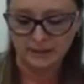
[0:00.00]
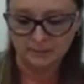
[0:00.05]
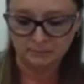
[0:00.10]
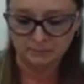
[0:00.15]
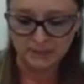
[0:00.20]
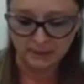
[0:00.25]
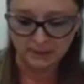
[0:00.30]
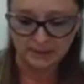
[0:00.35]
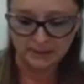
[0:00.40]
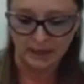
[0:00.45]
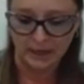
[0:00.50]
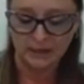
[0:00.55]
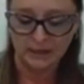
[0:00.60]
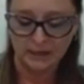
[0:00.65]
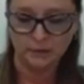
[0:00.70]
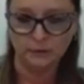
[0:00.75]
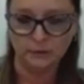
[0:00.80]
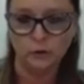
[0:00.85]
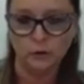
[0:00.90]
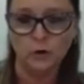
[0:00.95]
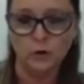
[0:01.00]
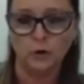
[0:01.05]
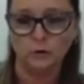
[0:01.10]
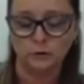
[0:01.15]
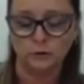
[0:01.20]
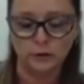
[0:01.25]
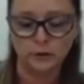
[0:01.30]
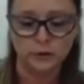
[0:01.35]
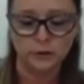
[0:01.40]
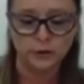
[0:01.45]
Leaving them to die in the
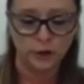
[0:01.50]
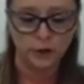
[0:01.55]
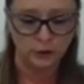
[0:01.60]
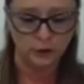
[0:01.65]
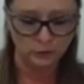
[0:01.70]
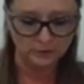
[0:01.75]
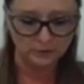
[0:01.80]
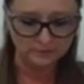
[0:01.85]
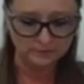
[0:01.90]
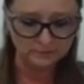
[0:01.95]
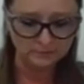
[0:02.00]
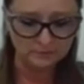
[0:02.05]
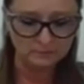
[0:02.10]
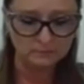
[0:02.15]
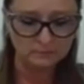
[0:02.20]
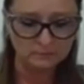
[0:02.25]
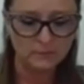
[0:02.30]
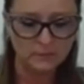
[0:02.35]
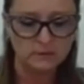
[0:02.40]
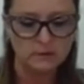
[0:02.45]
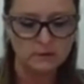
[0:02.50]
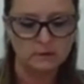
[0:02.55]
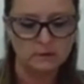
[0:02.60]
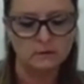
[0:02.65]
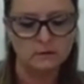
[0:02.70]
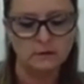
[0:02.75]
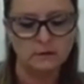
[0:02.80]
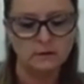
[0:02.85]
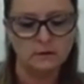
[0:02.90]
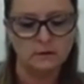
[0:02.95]
cold snow.
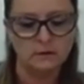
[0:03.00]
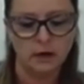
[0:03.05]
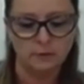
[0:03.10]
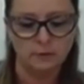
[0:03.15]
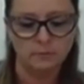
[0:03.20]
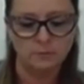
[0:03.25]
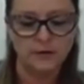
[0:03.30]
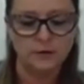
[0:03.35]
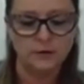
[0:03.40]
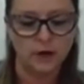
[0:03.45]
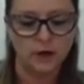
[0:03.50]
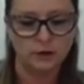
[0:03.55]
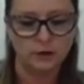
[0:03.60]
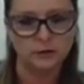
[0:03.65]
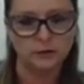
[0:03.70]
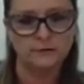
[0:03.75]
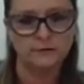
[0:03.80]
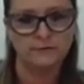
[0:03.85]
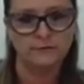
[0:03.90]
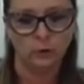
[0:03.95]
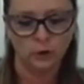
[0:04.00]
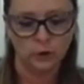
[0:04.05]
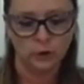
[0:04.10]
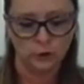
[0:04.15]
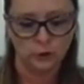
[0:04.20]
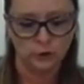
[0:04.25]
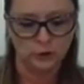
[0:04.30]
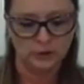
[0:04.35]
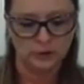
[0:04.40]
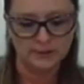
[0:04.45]
Now my daughter's
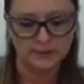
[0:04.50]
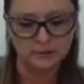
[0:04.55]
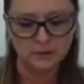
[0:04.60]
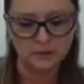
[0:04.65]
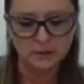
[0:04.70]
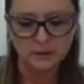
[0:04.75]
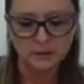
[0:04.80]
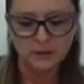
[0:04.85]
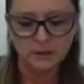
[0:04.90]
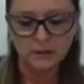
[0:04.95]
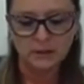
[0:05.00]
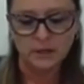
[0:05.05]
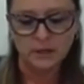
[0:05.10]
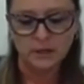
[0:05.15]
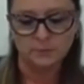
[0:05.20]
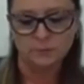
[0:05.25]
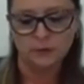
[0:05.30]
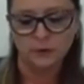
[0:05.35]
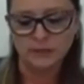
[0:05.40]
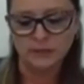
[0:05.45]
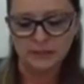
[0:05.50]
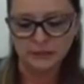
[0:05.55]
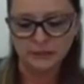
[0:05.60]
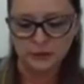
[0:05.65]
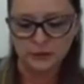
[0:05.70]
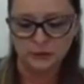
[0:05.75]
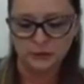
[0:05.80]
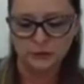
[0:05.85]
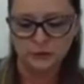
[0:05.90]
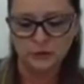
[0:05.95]
four girls and
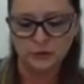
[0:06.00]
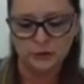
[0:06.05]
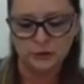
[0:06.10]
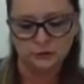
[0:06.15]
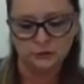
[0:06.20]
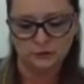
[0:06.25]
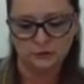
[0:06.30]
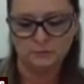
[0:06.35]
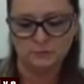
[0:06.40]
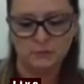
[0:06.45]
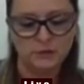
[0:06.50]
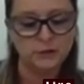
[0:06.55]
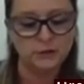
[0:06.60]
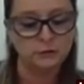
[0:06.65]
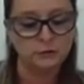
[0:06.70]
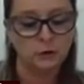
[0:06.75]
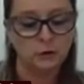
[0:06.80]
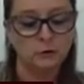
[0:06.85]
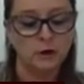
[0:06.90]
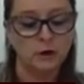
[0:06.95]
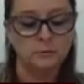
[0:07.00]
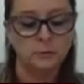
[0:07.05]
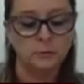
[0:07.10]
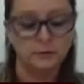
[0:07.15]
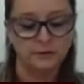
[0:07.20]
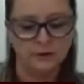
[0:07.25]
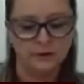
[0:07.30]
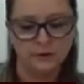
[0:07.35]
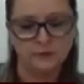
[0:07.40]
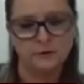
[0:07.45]
Brittany's two children must grow
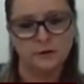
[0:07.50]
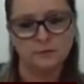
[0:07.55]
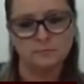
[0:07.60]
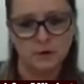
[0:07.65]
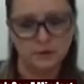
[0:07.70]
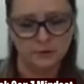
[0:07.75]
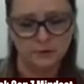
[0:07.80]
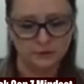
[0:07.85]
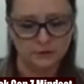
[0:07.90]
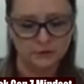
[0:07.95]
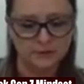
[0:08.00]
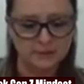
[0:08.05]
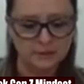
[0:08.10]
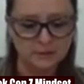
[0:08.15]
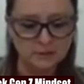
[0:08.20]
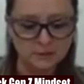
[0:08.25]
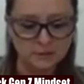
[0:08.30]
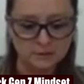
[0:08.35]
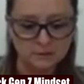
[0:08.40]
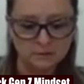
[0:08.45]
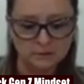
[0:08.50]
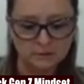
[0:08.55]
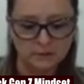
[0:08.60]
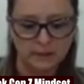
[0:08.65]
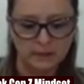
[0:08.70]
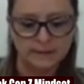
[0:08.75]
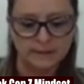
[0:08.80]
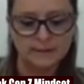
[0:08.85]
up without their mothers.